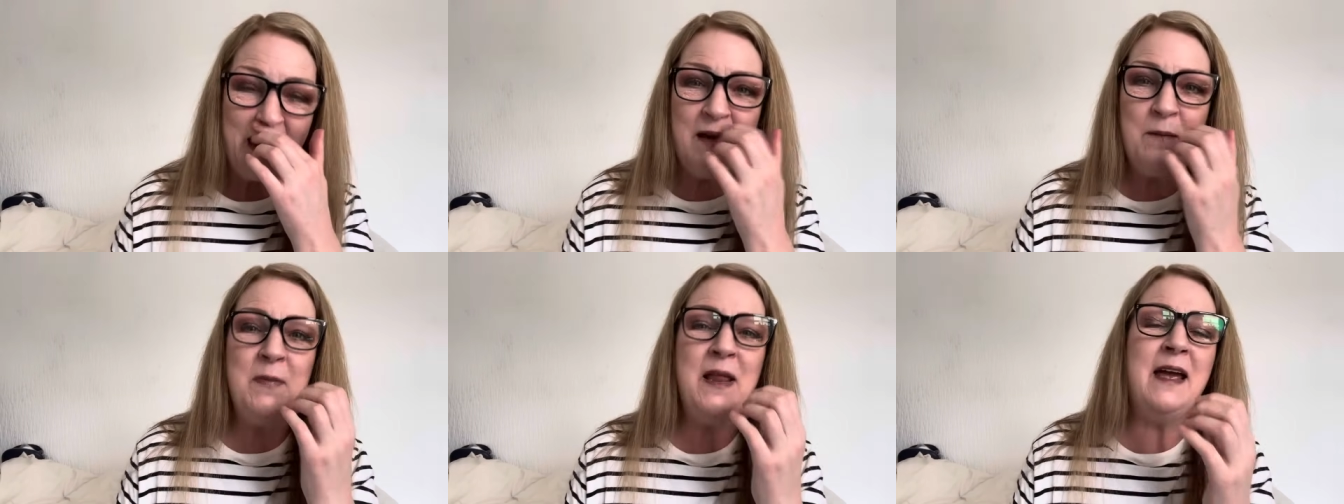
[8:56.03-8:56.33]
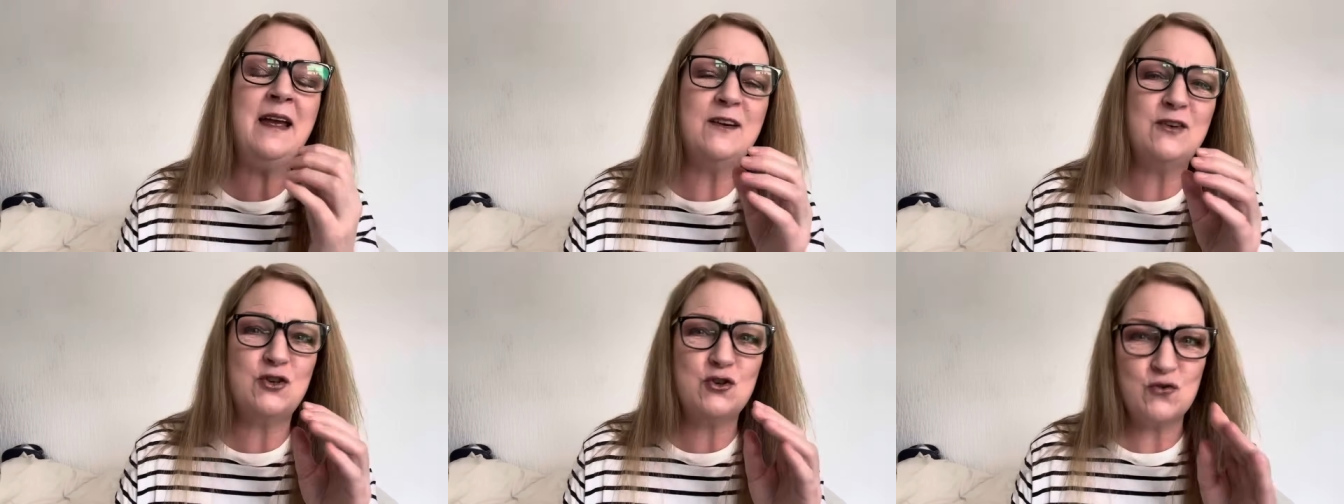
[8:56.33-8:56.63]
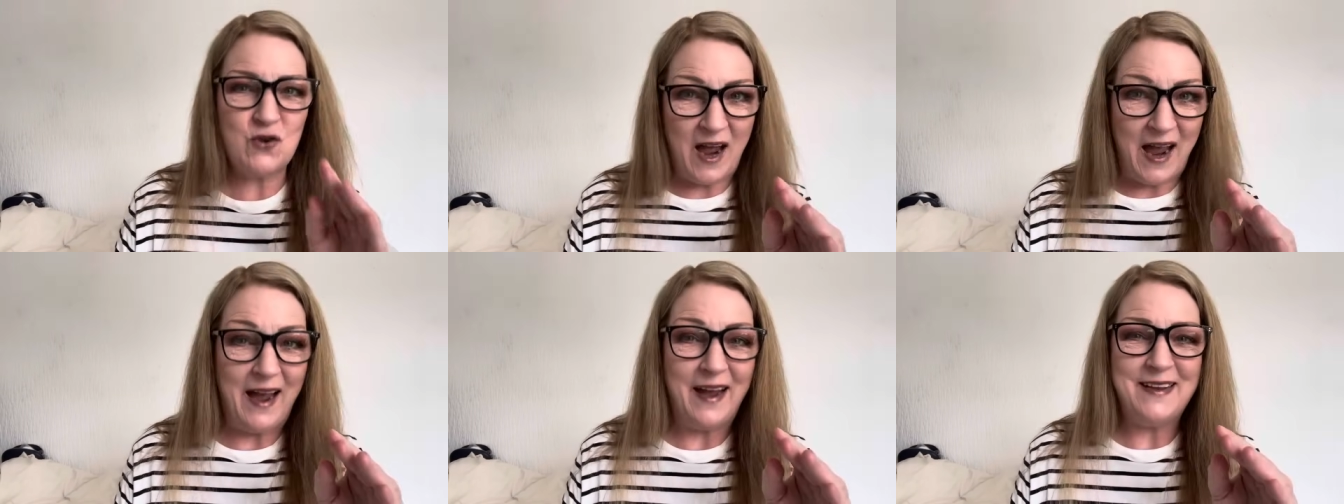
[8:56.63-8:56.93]
I'm like
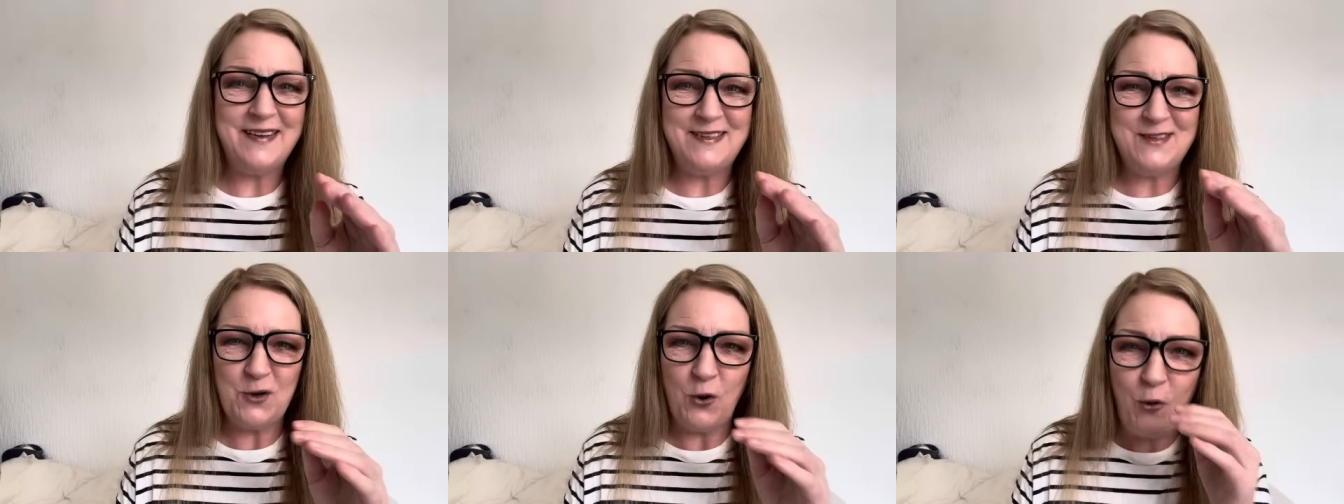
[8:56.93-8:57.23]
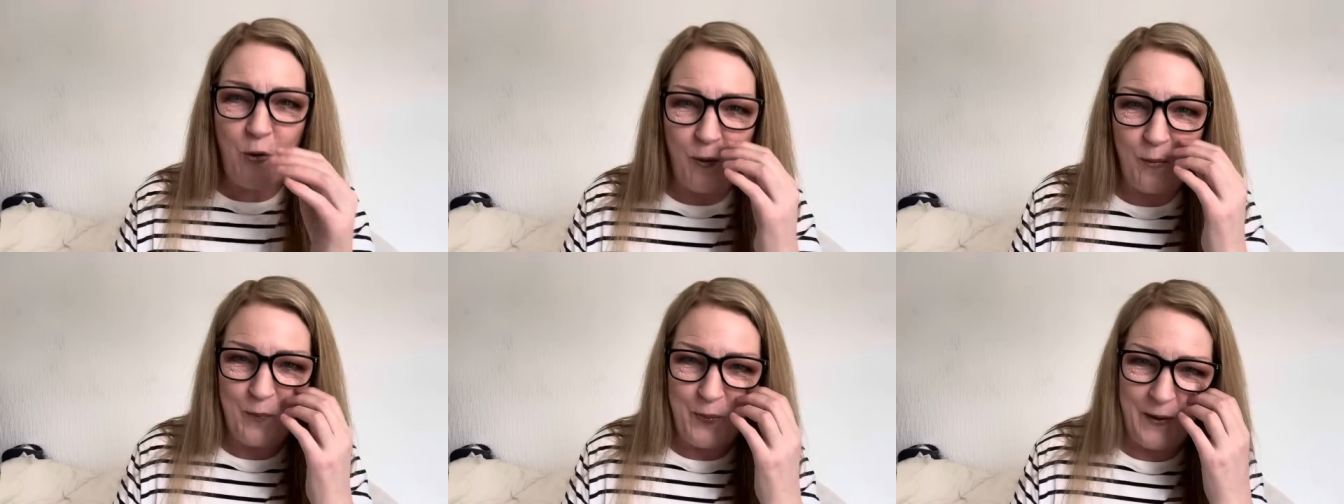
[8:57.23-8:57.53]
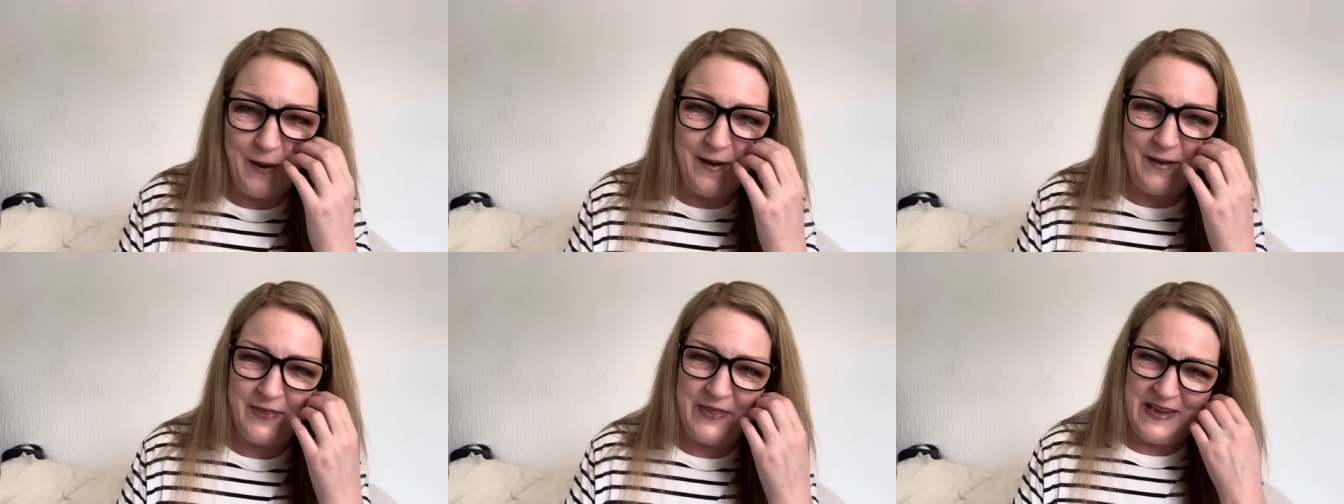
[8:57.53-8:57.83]
dried up
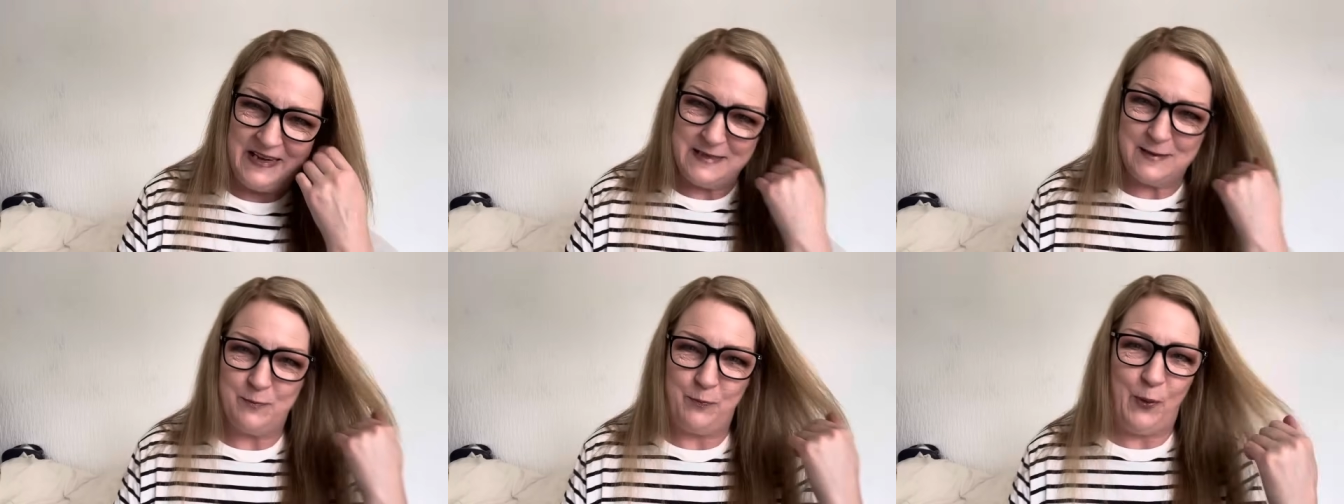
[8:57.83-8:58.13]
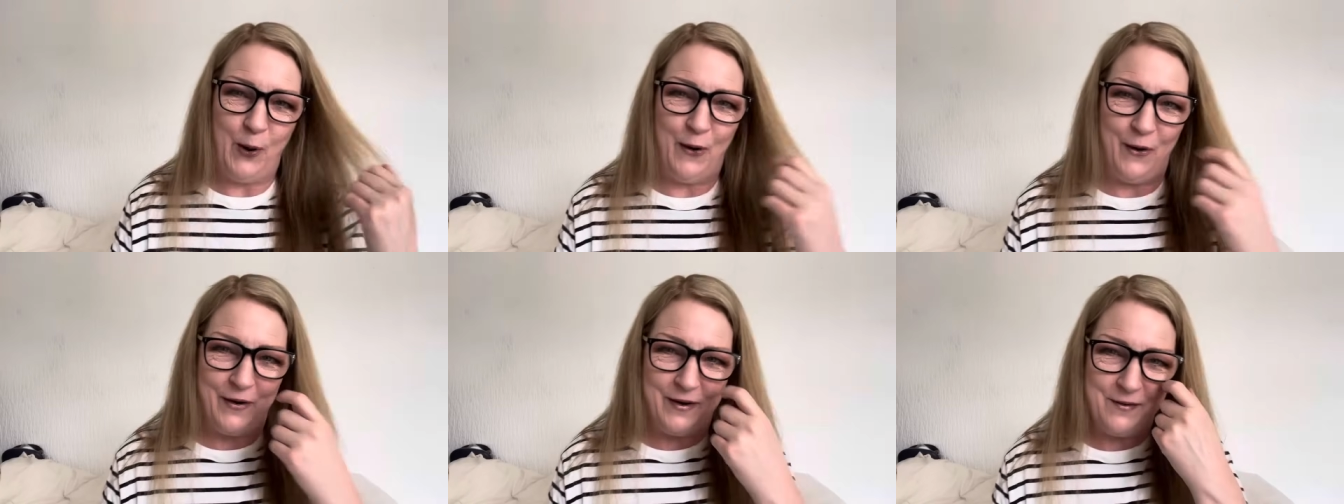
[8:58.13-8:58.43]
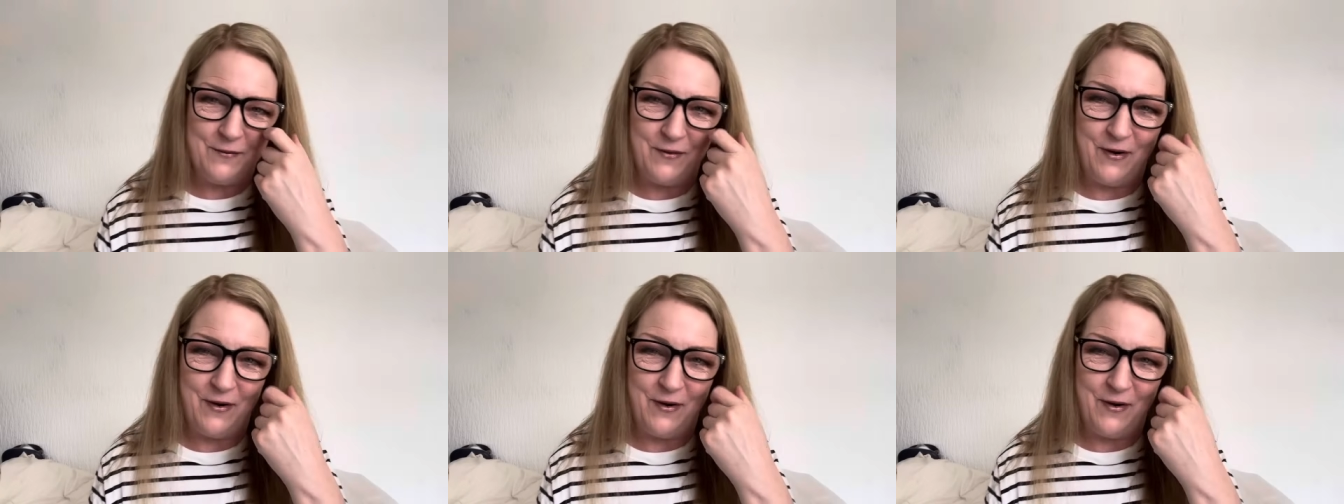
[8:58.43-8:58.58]
at this point,